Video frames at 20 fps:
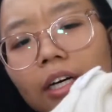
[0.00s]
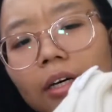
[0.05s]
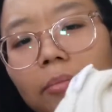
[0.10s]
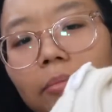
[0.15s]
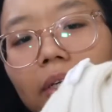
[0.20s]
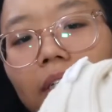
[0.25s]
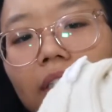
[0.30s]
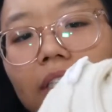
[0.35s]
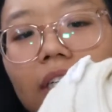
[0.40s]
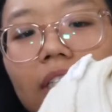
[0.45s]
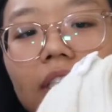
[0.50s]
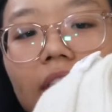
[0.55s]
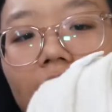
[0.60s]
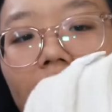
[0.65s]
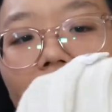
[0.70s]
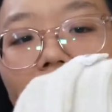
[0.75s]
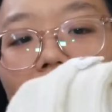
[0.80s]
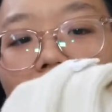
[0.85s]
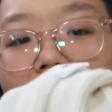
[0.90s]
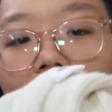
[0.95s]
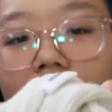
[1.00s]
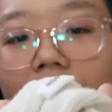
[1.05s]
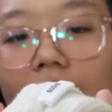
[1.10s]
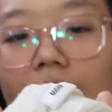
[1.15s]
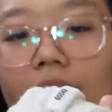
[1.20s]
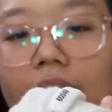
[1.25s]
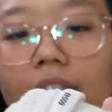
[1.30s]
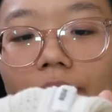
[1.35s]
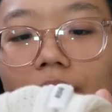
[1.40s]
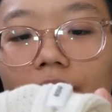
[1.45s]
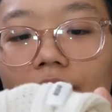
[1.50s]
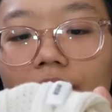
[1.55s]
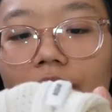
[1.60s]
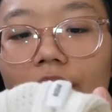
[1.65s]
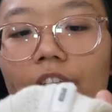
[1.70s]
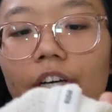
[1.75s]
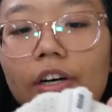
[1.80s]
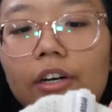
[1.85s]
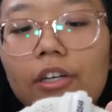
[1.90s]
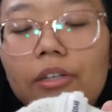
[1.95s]
but it does look like this
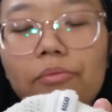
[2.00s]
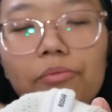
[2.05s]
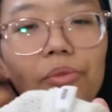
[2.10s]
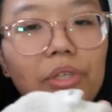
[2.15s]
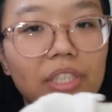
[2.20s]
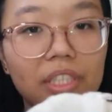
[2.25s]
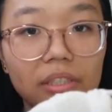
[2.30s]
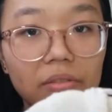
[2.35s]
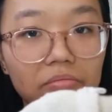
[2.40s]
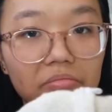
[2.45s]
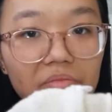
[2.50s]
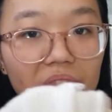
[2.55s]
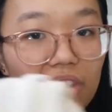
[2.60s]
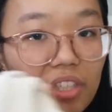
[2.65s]
yarn wasn't